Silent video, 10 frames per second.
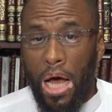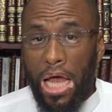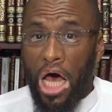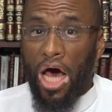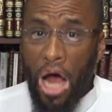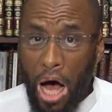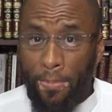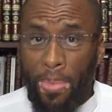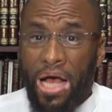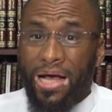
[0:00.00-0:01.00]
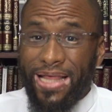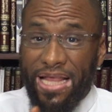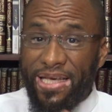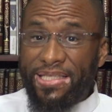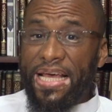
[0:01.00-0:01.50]
al Haram,
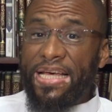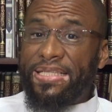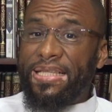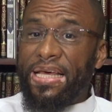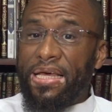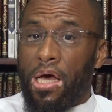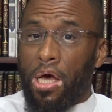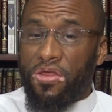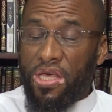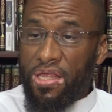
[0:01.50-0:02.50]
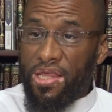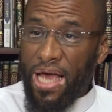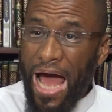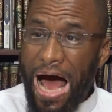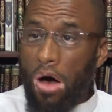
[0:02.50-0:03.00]
that this is the, the,
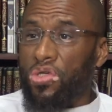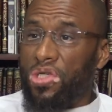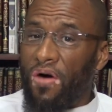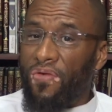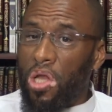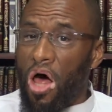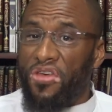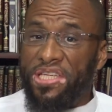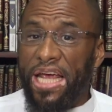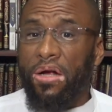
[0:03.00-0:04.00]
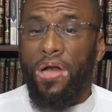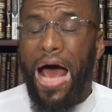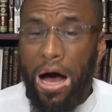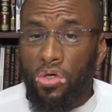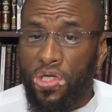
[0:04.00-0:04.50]
the house of Allah, the sacred
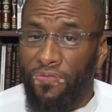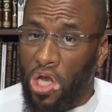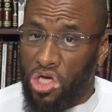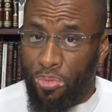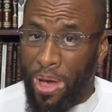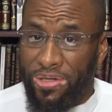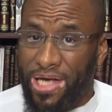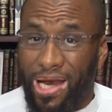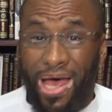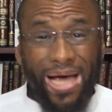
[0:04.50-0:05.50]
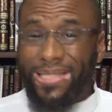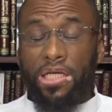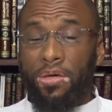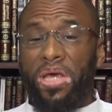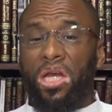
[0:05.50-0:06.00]
house of Allah subhanahu wa ta'ala. It
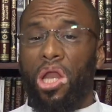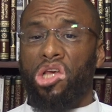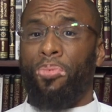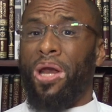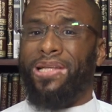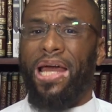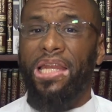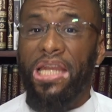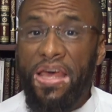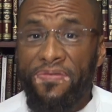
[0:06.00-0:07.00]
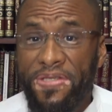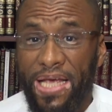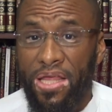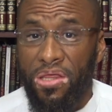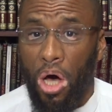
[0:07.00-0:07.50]
doesn't mean Allah subhanahu wa ta'ala
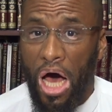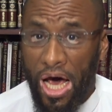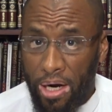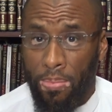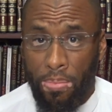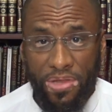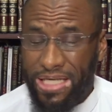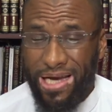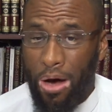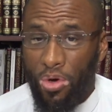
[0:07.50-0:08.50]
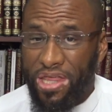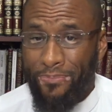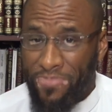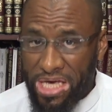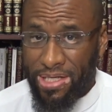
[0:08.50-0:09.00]
lives in the Haram. That's not what
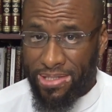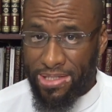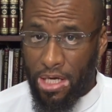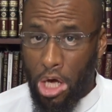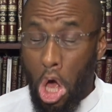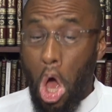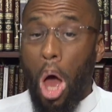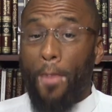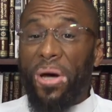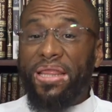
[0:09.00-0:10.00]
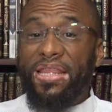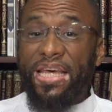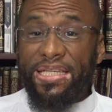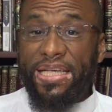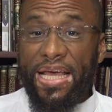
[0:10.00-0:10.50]
that means. But
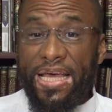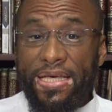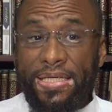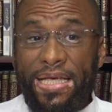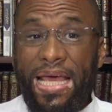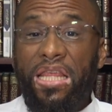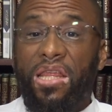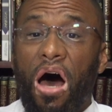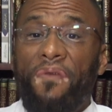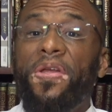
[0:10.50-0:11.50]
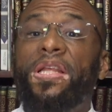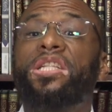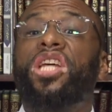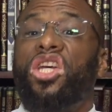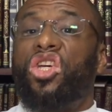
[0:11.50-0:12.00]
this is
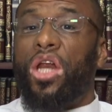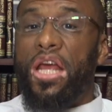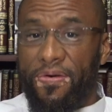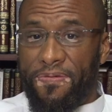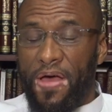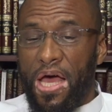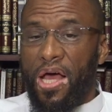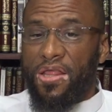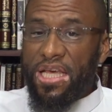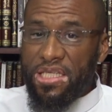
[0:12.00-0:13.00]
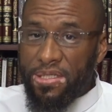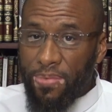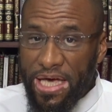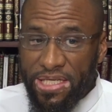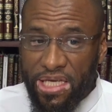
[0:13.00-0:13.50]
idafata tashrif.
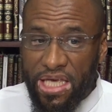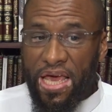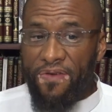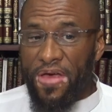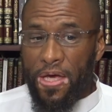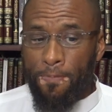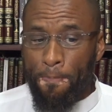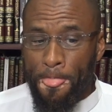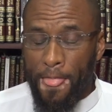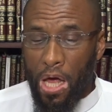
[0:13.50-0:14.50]
This is giving